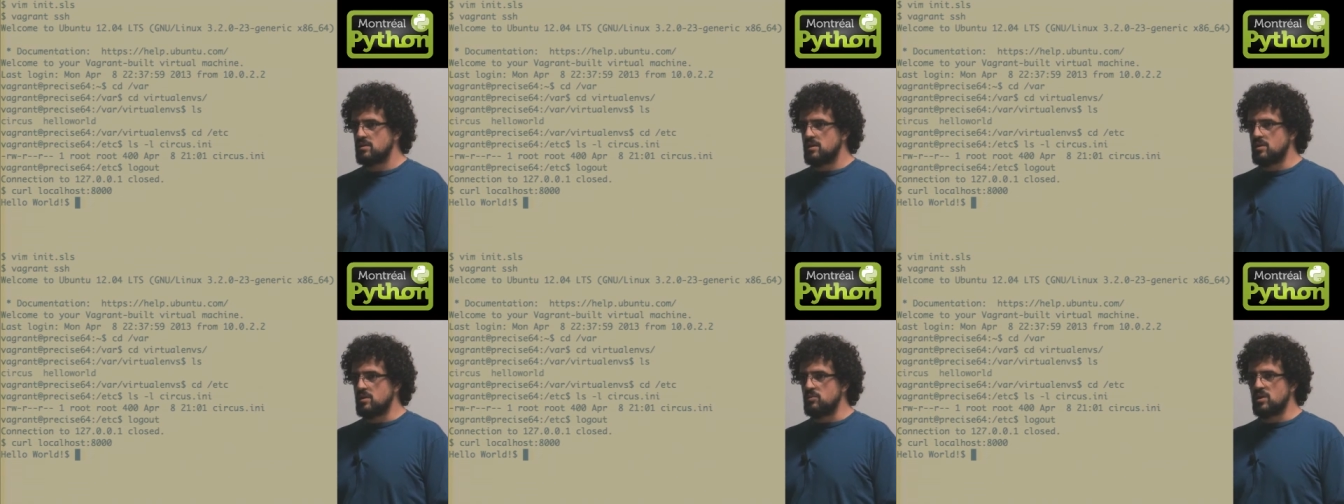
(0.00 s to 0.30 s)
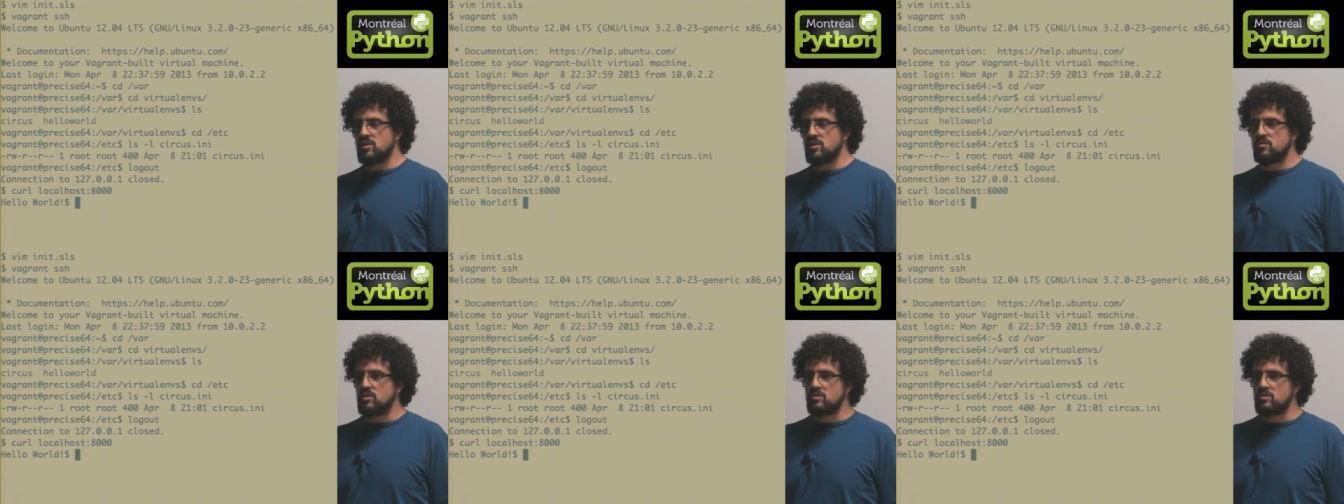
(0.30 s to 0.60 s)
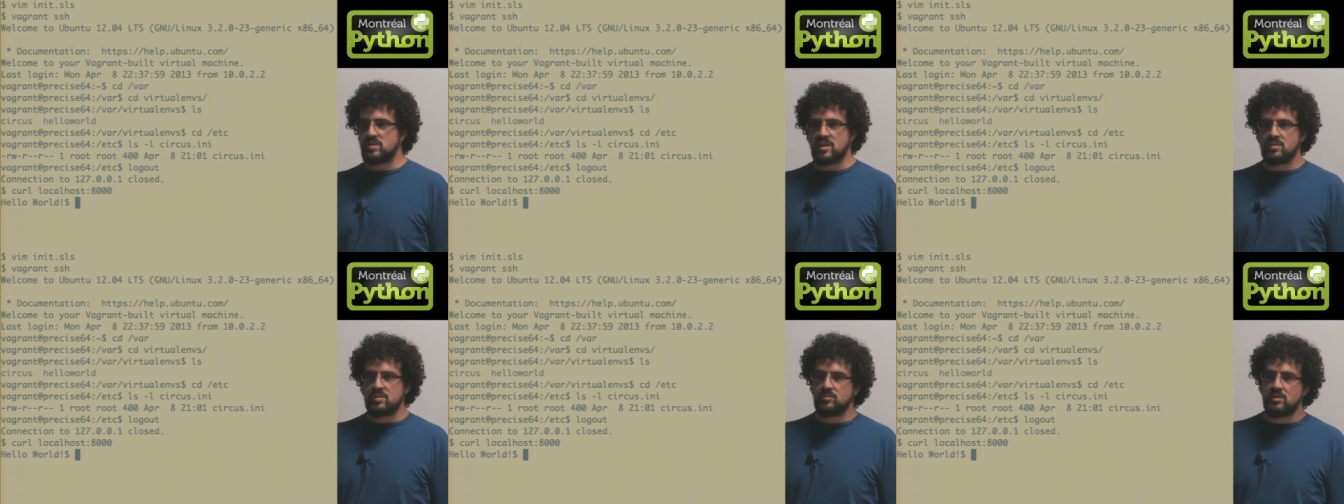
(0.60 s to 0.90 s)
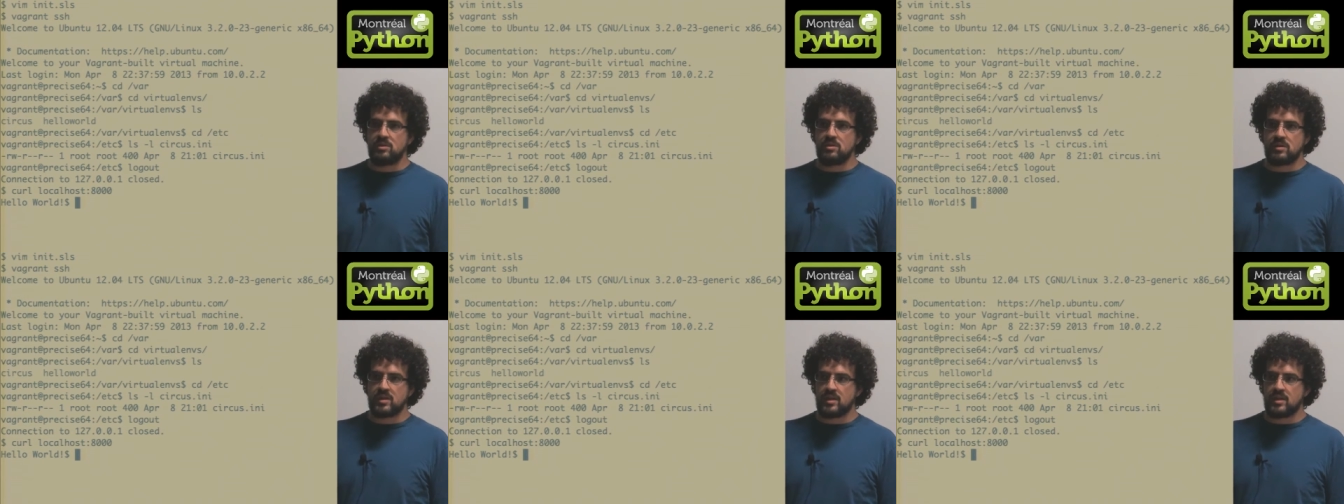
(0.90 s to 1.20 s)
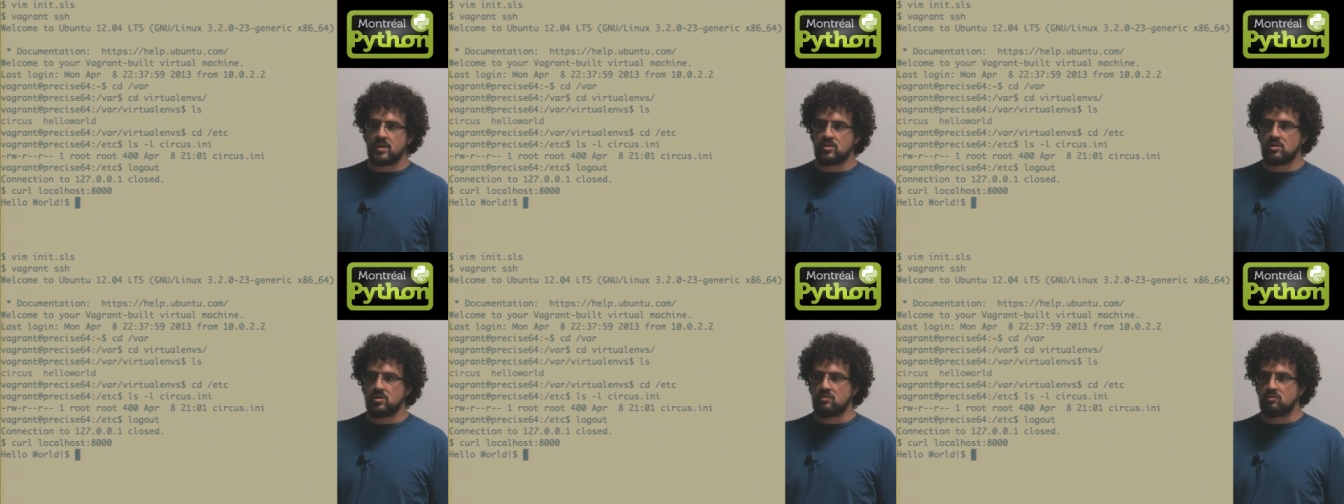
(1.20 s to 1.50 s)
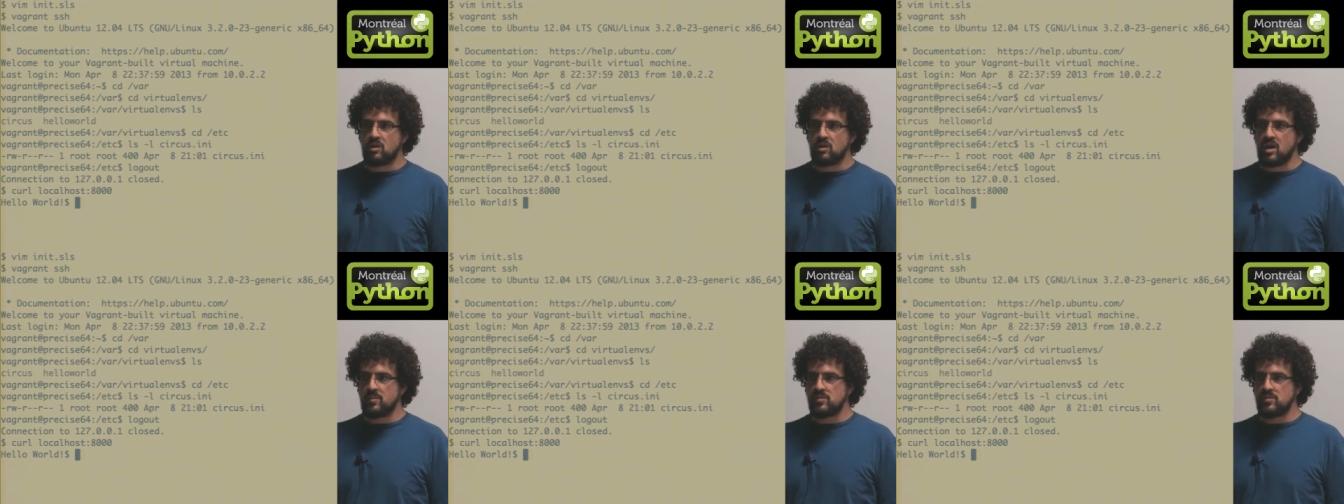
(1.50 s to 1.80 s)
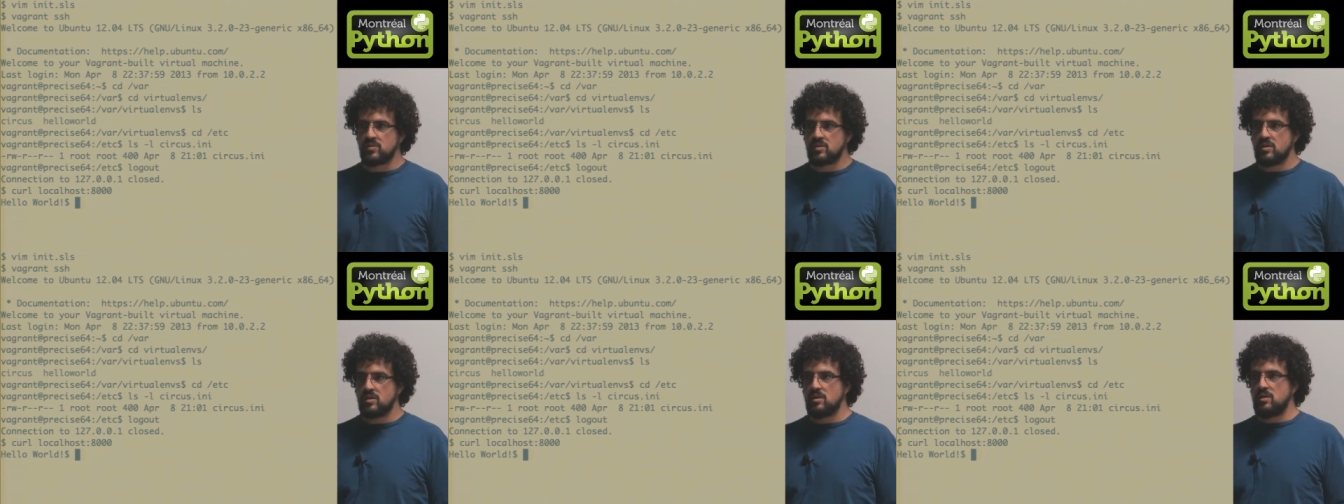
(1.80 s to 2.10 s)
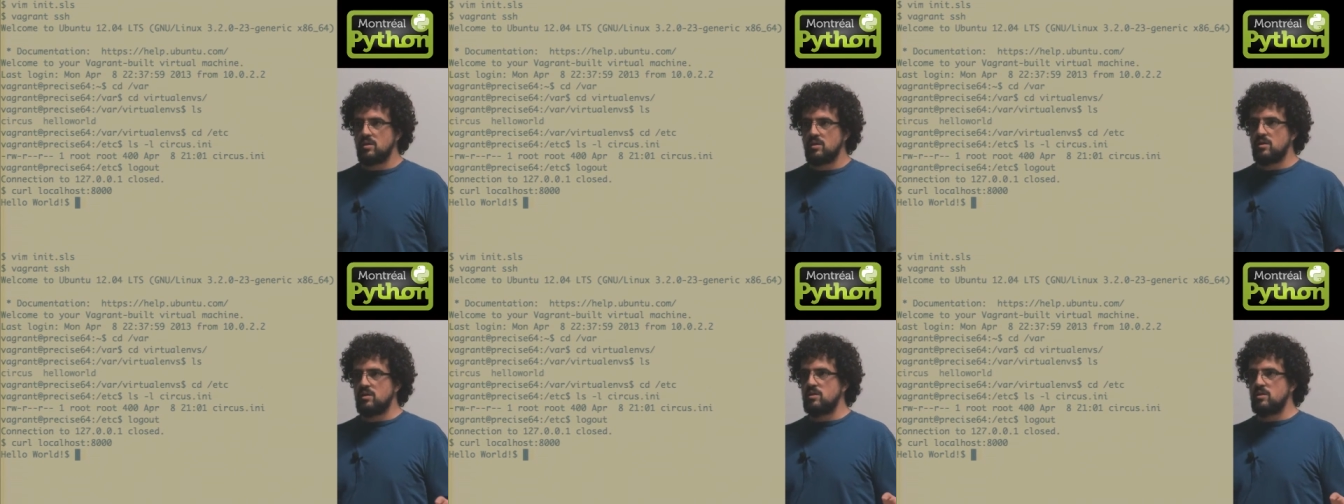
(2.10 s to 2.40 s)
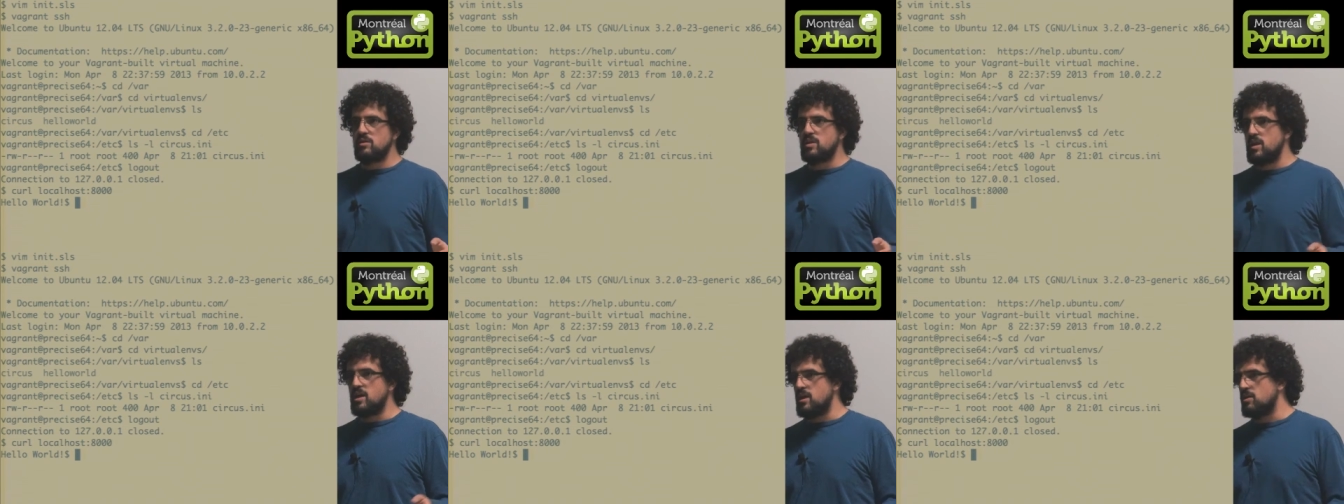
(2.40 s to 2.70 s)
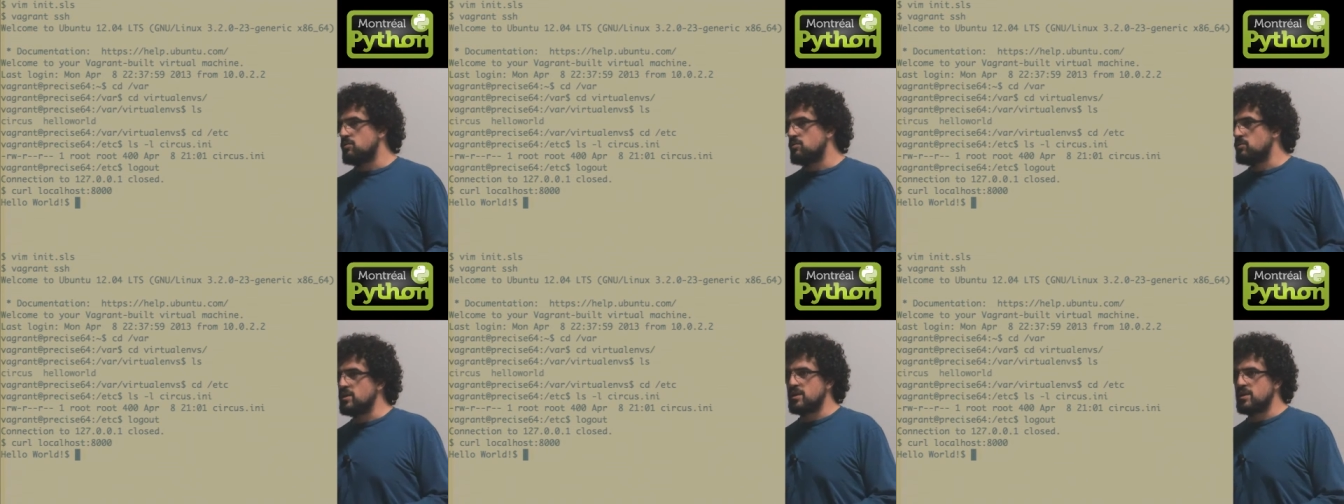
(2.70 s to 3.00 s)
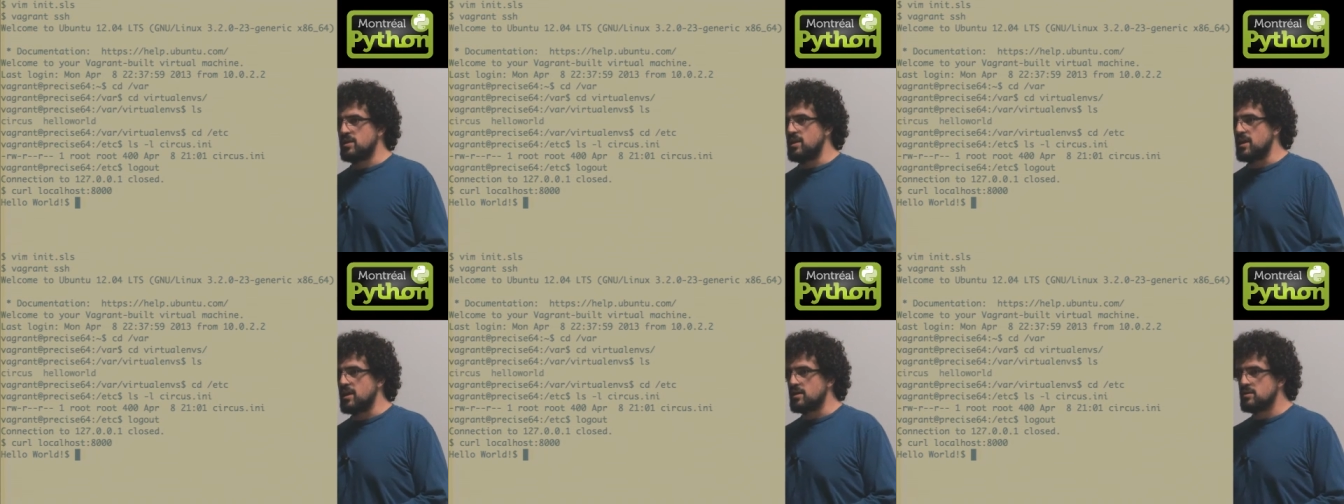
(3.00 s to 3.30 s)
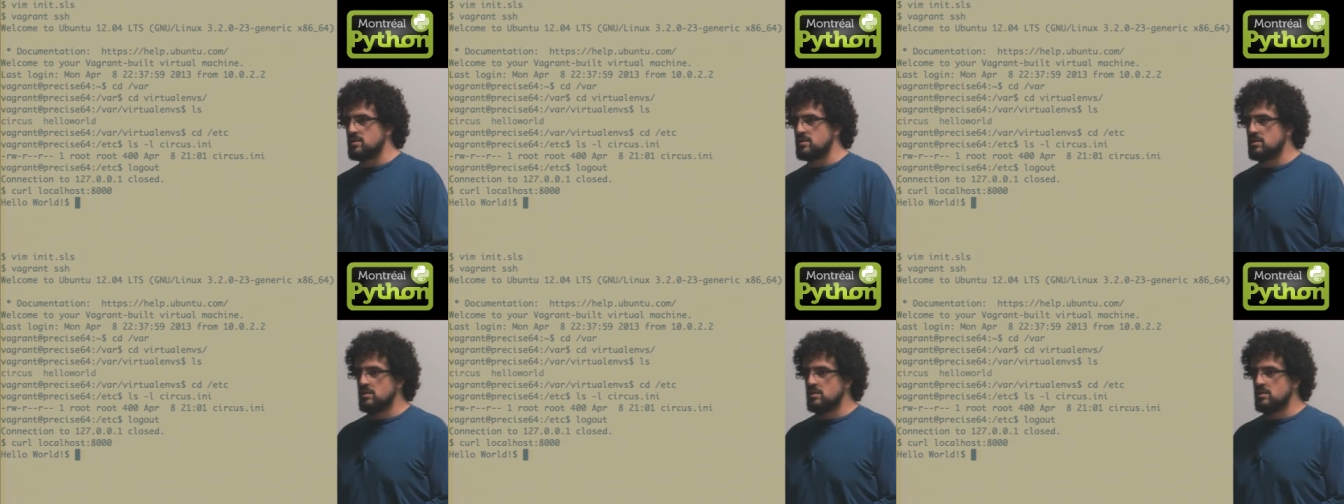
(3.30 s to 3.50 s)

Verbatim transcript: And whenever there's MQ connection drops, they reconnect.